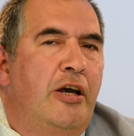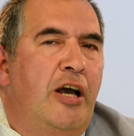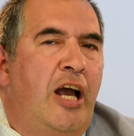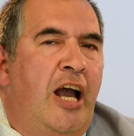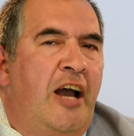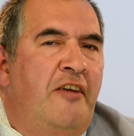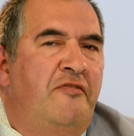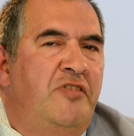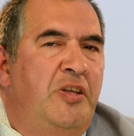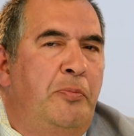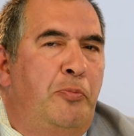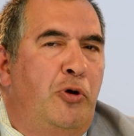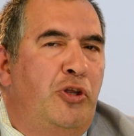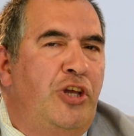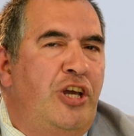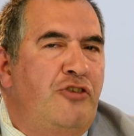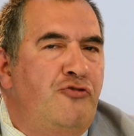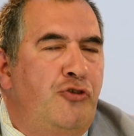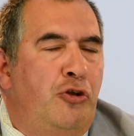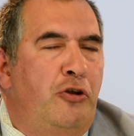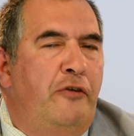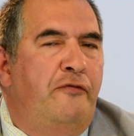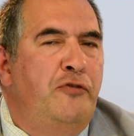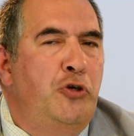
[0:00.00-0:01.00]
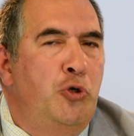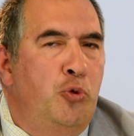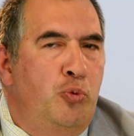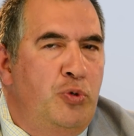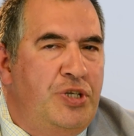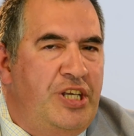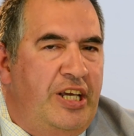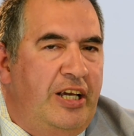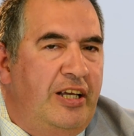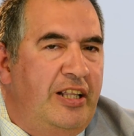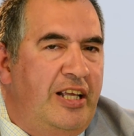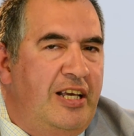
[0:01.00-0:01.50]
have the potential of
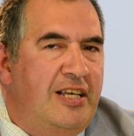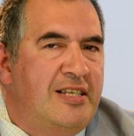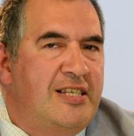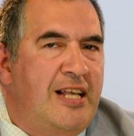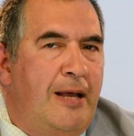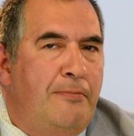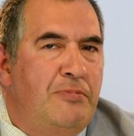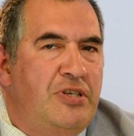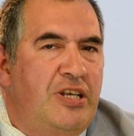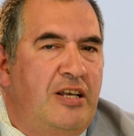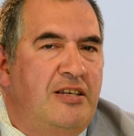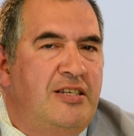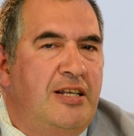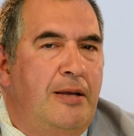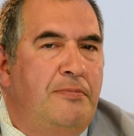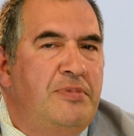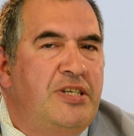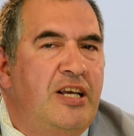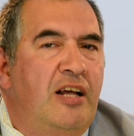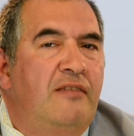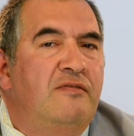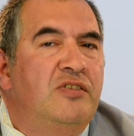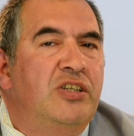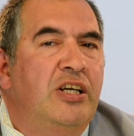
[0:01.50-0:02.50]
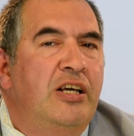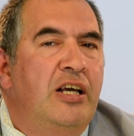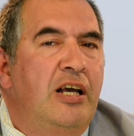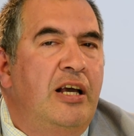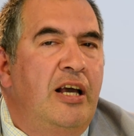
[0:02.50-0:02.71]
using these stem cells themselves.